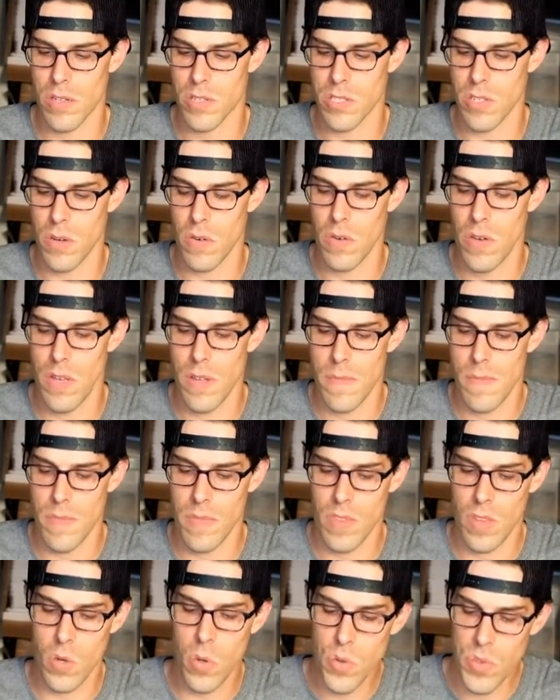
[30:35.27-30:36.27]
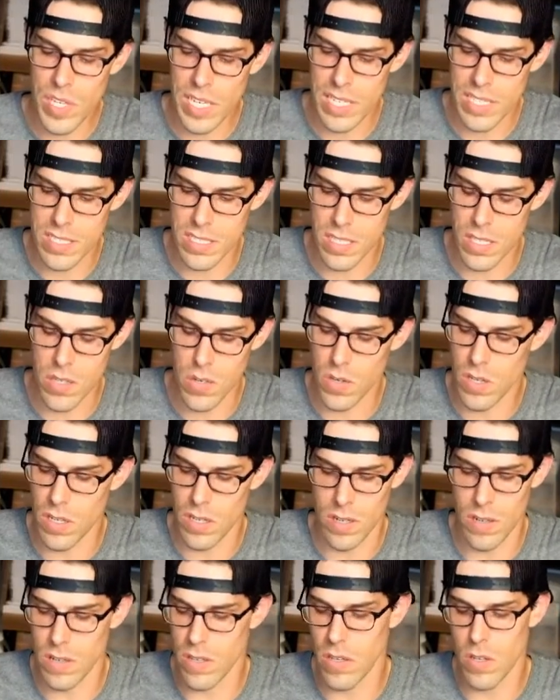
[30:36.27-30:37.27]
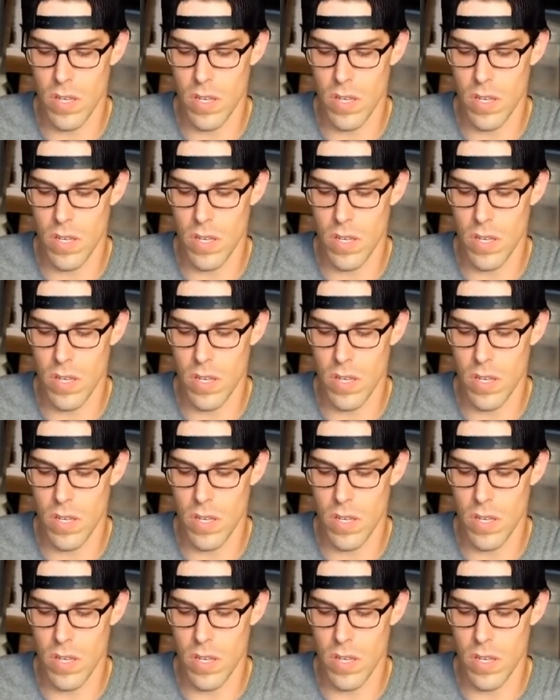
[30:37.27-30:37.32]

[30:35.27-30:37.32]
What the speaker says: So the cool thing is you can